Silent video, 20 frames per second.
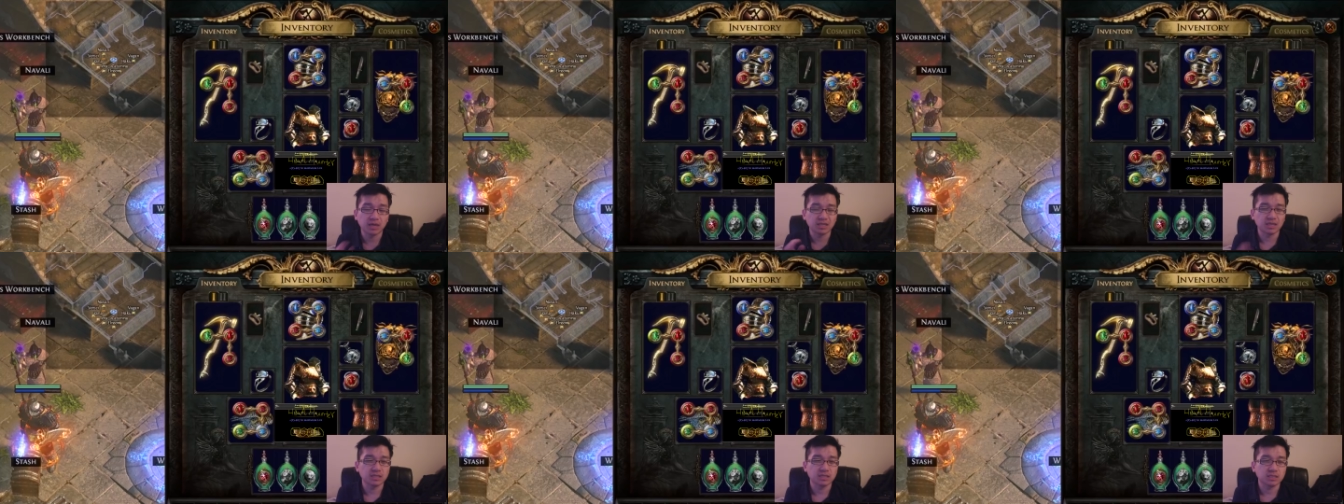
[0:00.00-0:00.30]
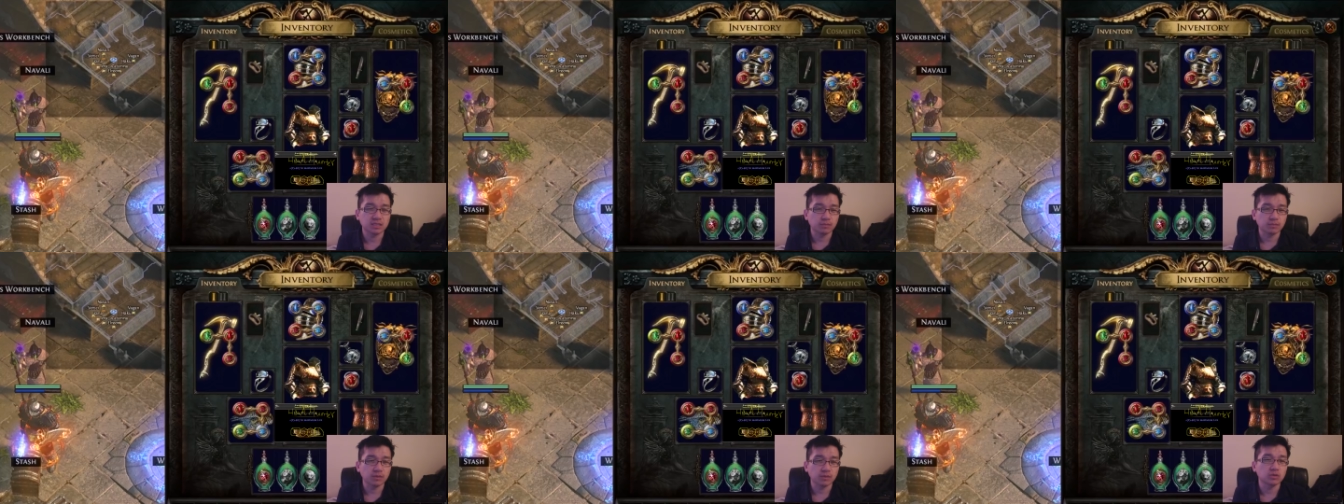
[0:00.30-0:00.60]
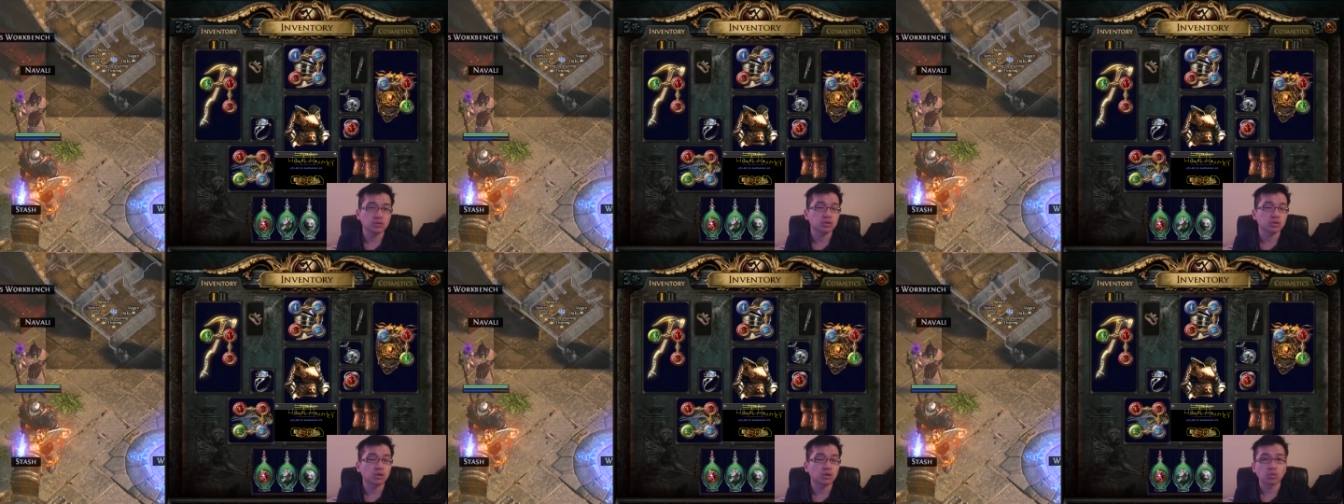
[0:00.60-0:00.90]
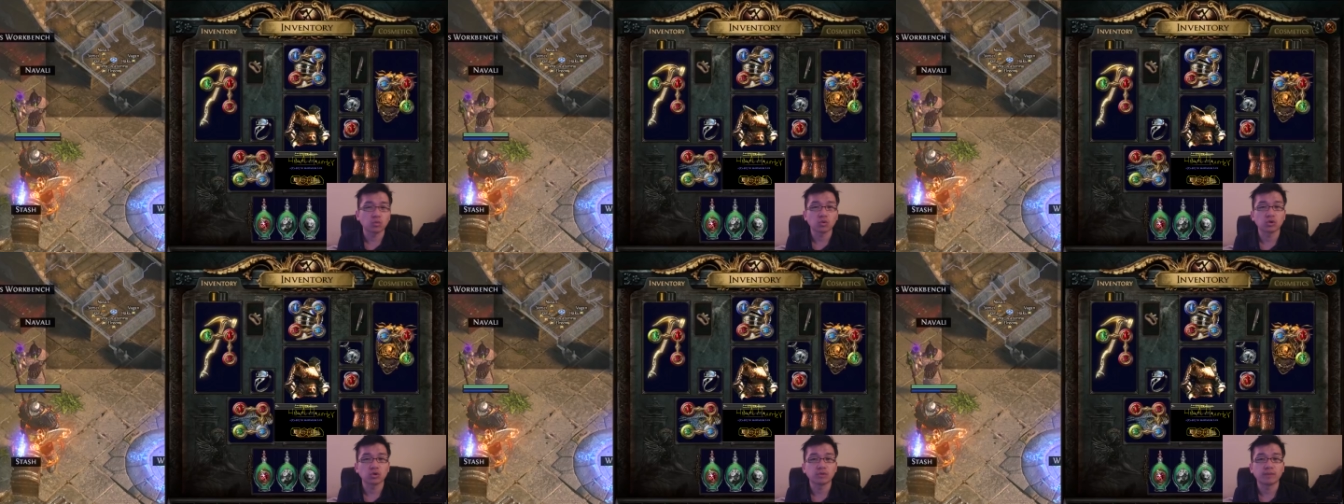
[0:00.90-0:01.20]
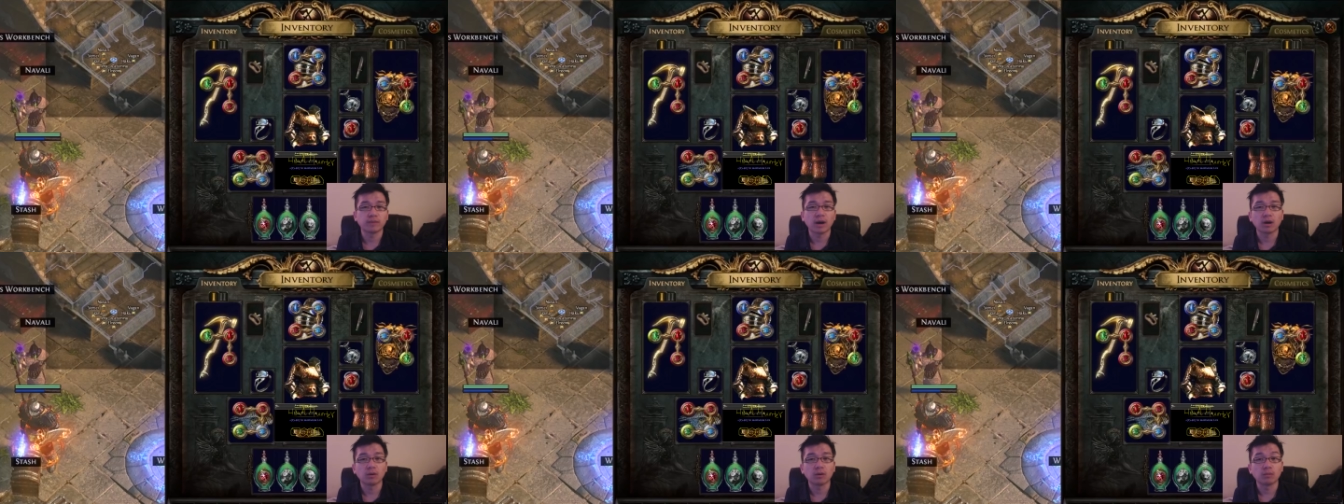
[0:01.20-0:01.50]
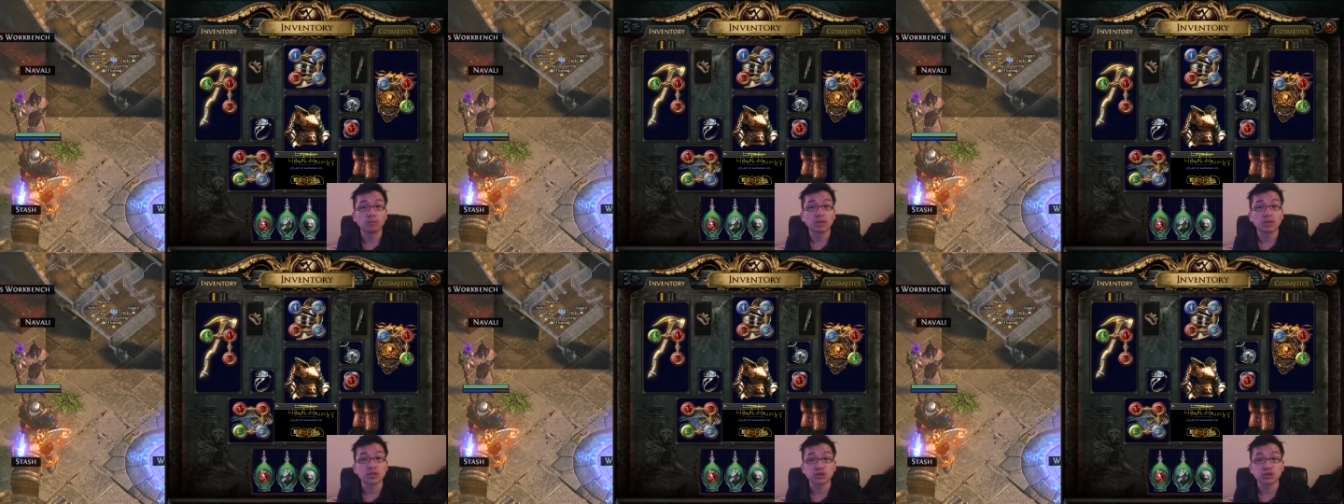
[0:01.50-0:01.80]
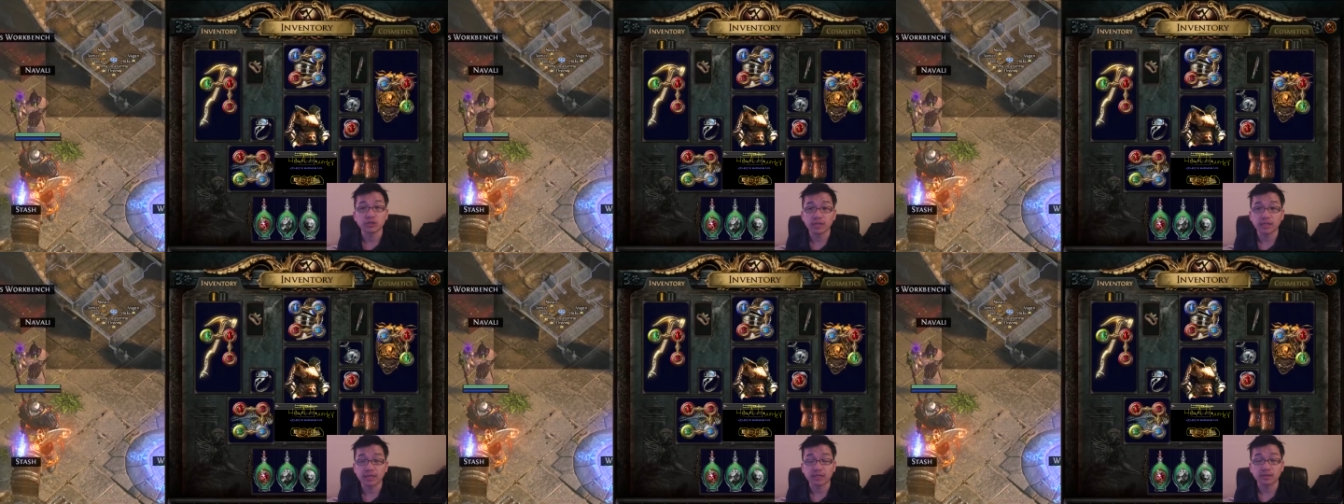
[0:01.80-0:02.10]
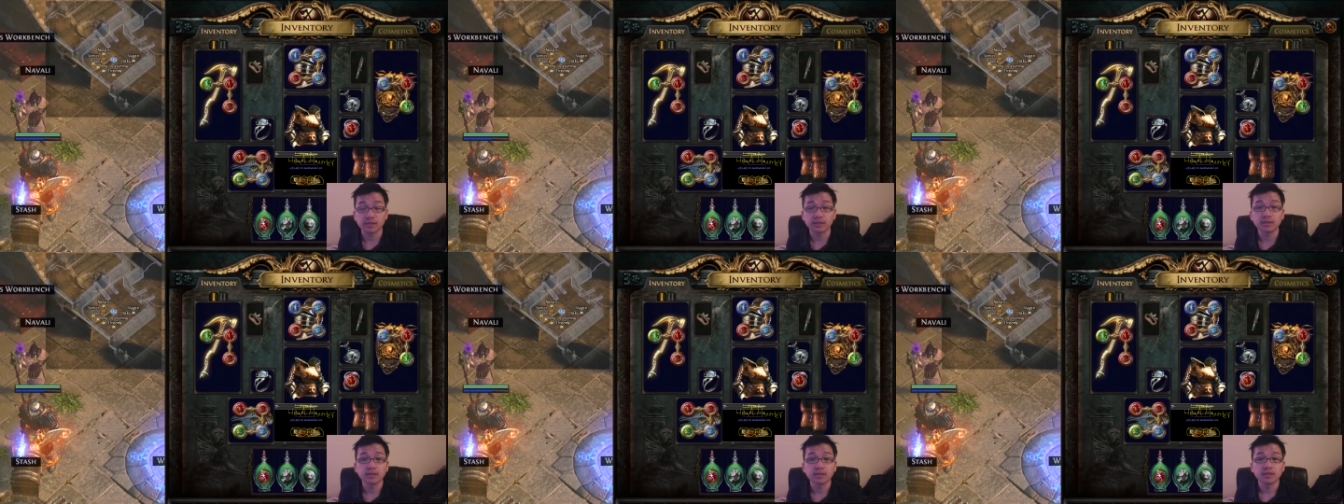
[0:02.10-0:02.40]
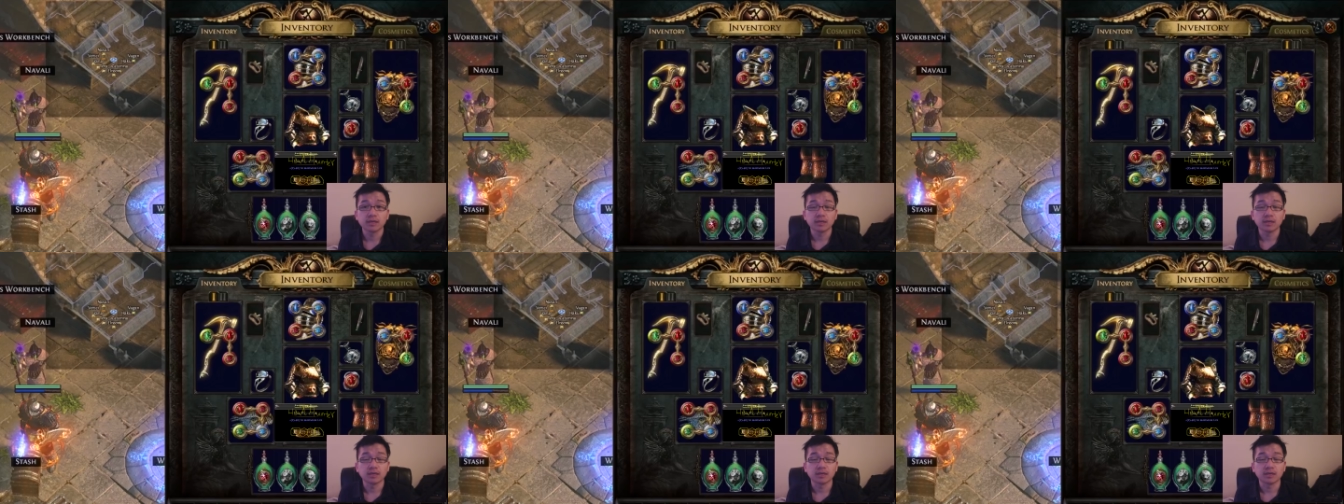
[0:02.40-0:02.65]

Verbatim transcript: but that's something you can worry about much later.